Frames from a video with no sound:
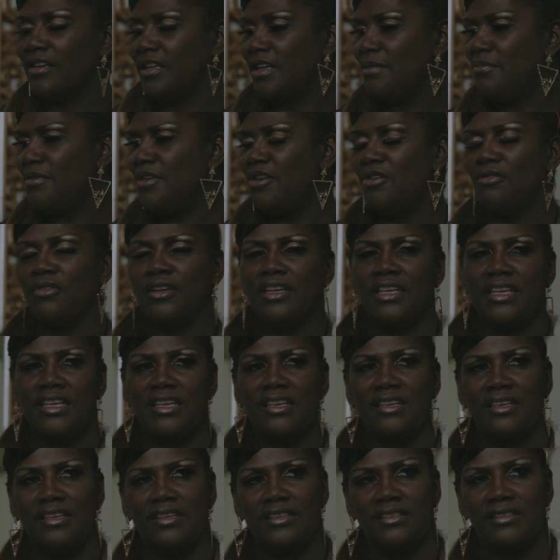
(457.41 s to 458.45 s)
Give me your
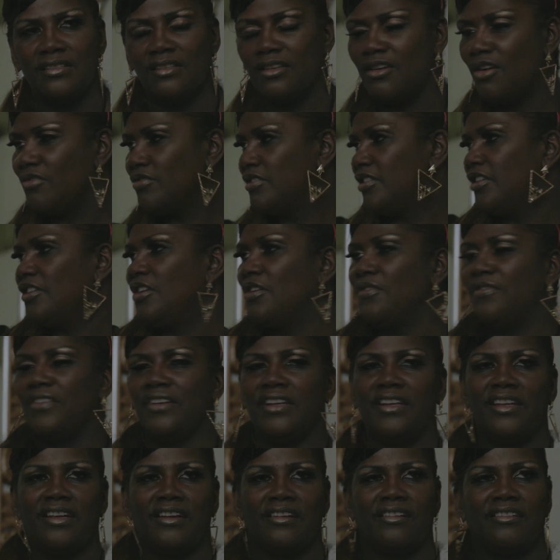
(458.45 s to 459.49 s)
keys. Go sit over
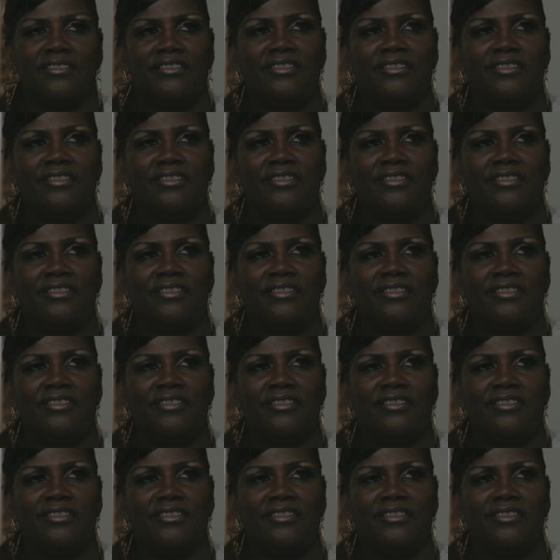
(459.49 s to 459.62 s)
there.